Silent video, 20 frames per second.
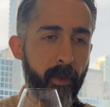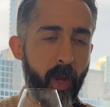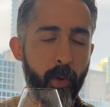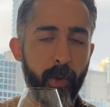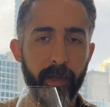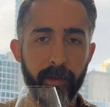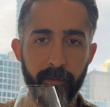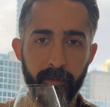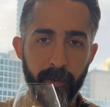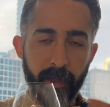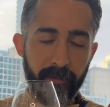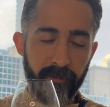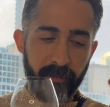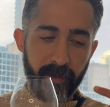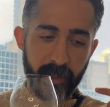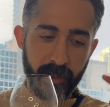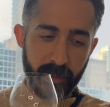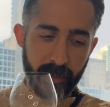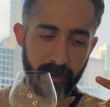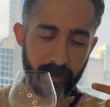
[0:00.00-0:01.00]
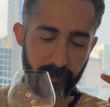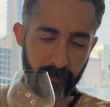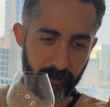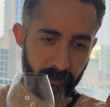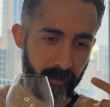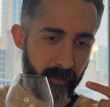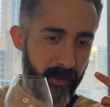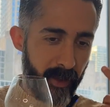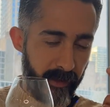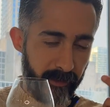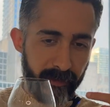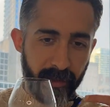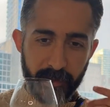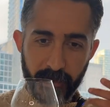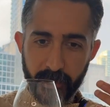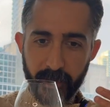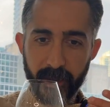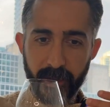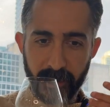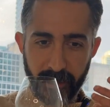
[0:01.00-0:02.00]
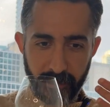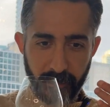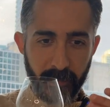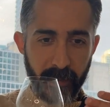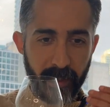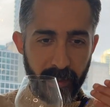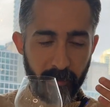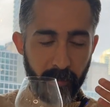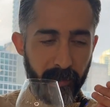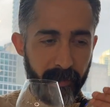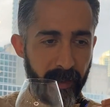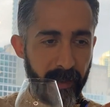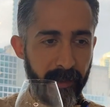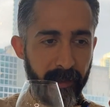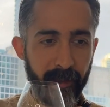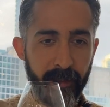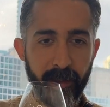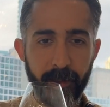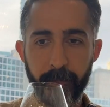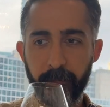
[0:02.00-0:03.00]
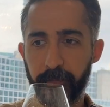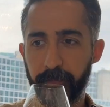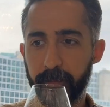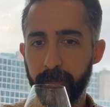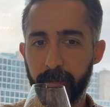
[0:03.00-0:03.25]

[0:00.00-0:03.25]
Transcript: Okay, so that finish is actually like getting metallic again.